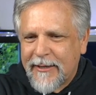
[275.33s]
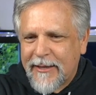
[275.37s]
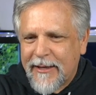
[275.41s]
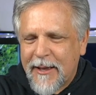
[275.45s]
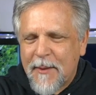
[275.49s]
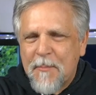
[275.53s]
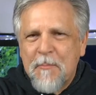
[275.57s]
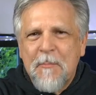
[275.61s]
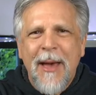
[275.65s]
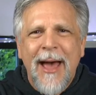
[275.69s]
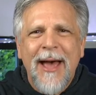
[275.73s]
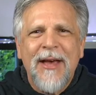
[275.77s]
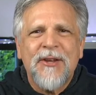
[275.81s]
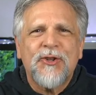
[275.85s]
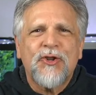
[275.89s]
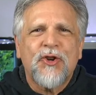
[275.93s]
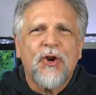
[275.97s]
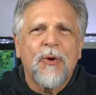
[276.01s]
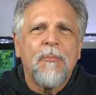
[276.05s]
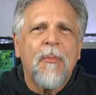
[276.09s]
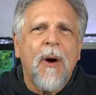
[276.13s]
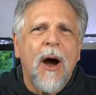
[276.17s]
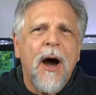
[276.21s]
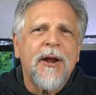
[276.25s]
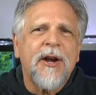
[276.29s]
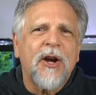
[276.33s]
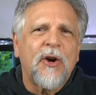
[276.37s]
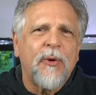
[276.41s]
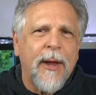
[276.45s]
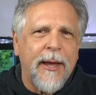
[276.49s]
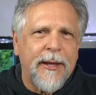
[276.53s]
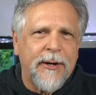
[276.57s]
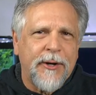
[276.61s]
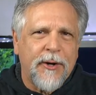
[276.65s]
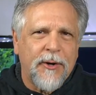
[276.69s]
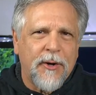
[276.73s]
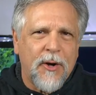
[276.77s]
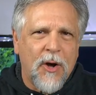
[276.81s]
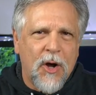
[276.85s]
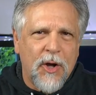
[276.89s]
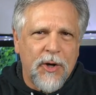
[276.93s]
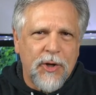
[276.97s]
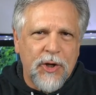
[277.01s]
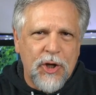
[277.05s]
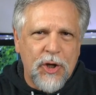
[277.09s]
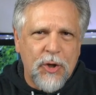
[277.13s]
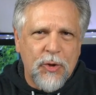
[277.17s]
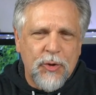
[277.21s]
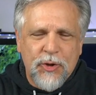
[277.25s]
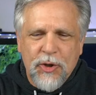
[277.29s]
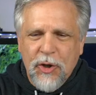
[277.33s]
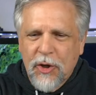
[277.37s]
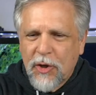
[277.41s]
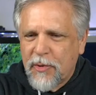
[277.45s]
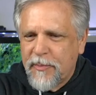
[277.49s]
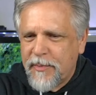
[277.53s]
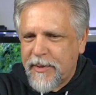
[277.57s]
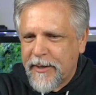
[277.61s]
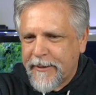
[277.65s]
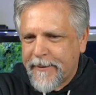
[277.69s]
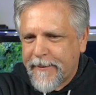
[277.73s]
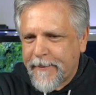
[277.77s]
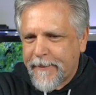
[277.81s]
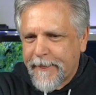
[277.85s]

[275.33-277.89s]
master moderator on YouTube.